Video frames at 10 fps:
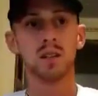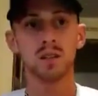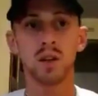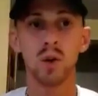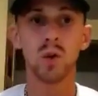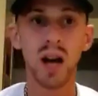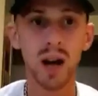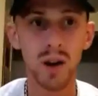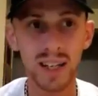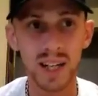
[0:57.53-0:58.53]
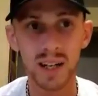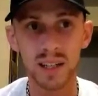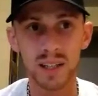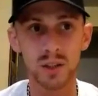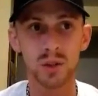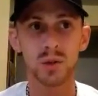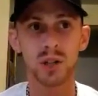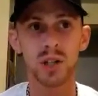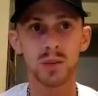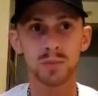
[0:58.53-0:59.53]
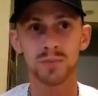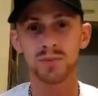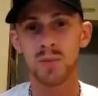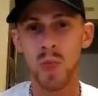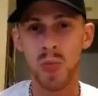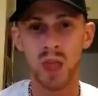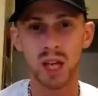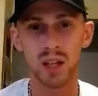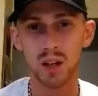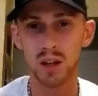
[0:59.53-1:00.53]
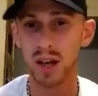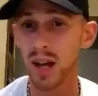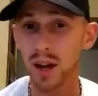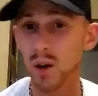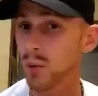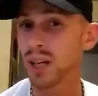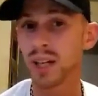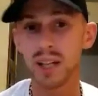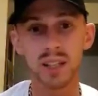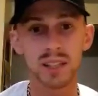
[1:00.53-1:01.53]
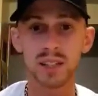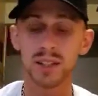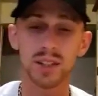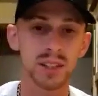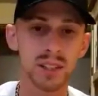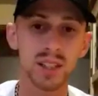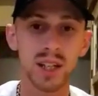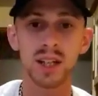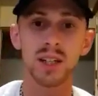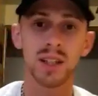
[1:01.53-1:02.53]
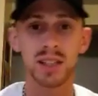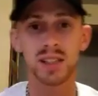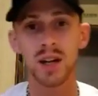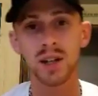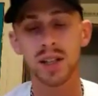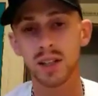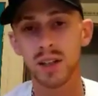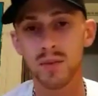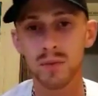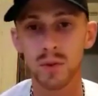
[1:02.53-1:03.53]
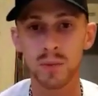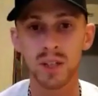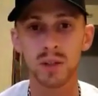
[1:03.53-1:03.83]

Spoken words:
So, how I got into heroin, I guess, needless to say, that's how it ended up for me